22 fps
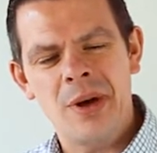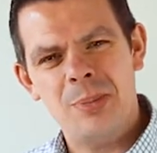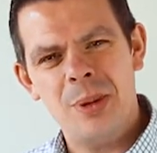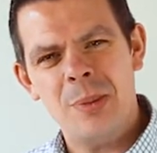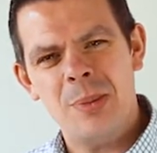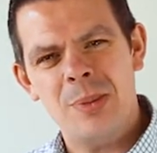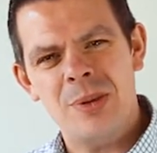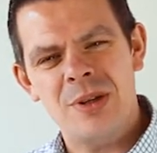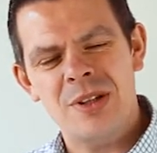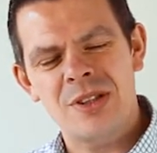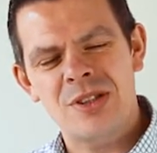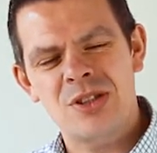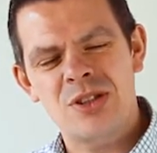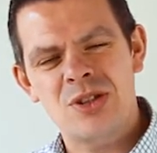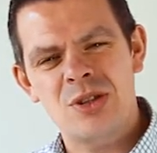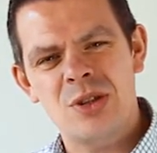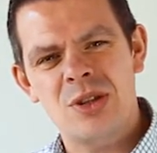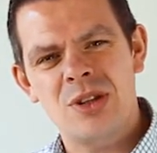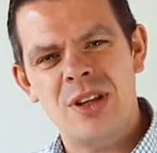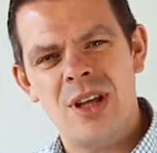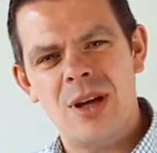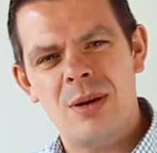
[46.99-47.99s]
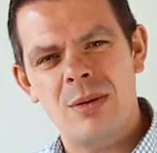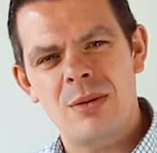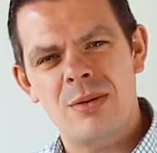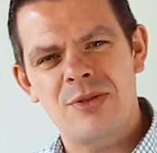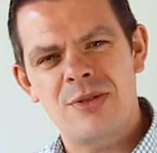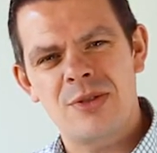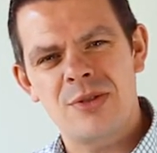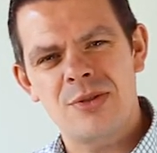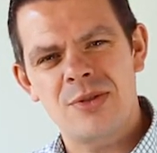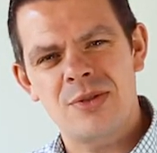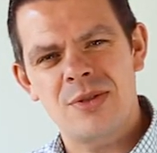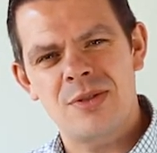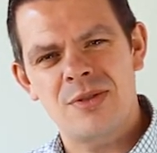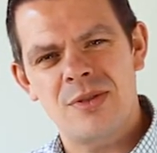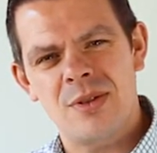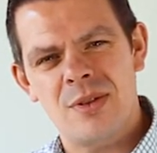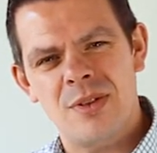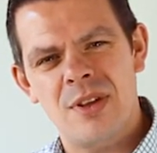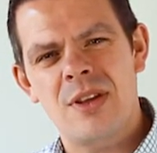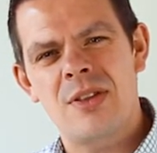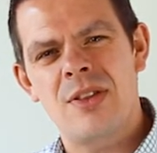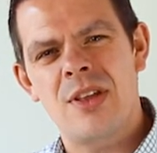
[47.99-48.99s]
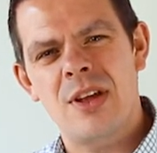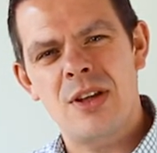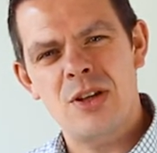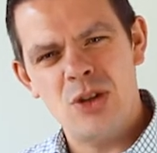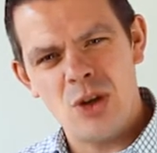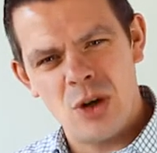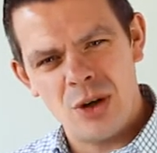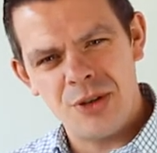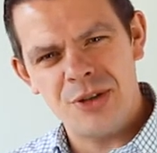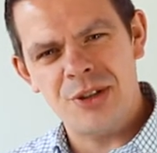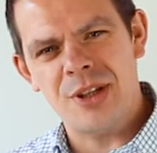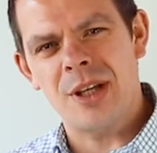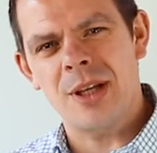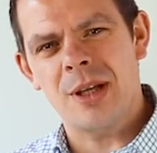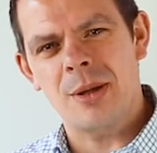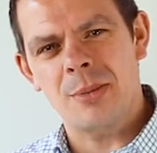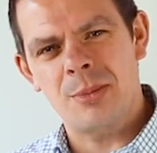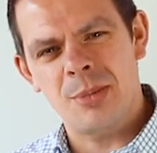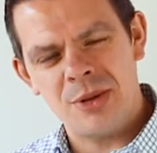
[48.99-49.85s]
People are stood there in front of you, they're nodding,